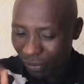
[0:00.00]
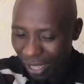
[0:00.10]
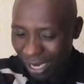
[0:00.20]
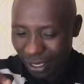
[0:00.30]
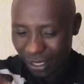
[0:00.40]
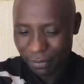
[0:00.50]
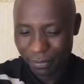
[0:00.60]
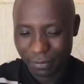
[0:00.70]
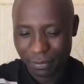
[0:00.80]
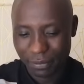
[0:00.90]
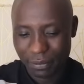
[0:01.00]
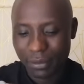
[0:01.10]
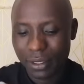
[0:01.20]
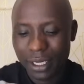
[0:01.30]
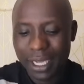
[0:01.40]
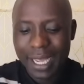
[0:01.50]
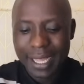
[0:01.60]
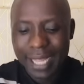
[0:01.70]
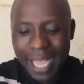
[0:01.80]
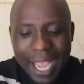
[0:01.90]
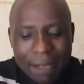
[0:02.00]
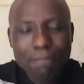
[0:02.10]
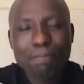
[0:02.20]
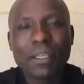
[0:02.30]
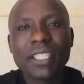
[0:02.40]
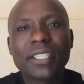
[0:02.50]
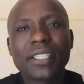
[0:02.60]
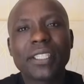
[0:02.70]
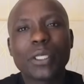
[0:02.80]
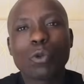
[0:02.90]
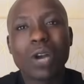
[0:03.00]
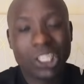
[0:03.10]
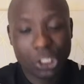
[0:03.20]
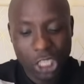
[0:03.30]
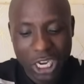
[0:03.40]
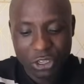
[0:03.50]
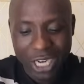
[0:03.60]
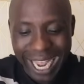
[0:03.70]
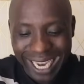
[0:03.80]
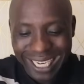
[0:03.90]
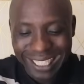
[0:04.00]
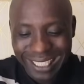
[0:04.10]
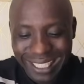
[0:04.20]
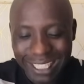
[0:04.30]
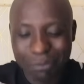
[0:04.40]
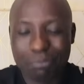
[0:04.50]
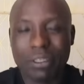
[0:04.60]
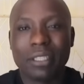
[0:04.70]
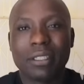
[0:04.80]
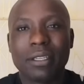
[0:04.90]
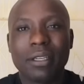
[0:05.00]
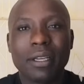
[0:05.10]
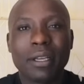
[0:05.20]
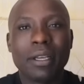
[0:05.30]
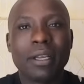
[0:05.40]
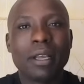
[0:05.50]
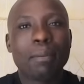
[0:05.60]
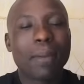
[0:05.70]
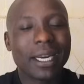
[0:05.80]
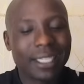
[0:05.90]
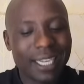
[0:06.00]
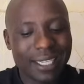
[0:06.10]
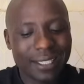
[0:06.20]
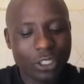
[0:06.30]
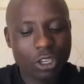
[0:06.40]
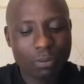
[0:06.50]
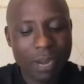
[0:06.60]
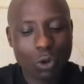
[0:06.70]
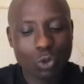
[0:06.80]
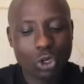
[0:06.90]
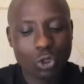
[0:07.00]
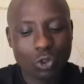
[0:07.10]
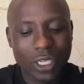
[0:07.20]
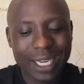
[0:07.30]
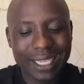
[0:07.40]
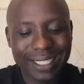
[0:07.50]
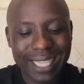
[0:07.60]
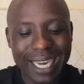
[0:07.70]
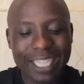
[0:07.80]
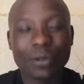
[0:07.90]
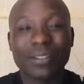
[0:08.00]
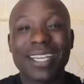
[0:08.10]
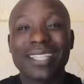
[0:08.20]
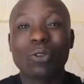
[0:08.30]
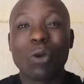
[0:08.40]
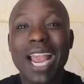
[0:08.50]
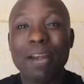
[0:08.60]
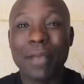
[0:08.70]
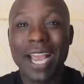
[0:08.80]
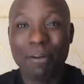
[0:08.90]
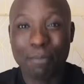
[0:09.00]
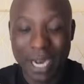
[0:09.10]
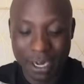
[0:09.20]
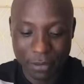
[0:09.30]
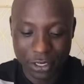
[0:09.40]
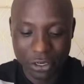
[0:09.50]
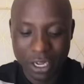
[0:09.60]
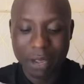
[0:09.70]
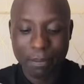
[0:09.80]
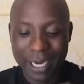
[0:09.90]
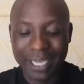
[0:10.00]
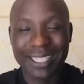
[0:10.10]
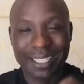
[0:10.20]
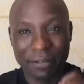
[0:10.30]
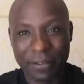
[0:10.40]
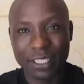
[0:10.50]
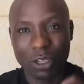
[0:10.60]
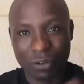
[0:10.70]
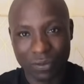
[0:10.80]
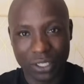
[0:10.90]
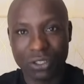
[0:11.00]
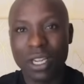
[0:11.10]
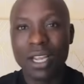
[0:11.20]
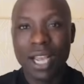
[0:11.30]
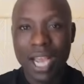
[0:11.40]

Thirdly, the MPs were charged against DP, but the decision by Ruto to take silence was just to hide behind parliament, but he's the face of it.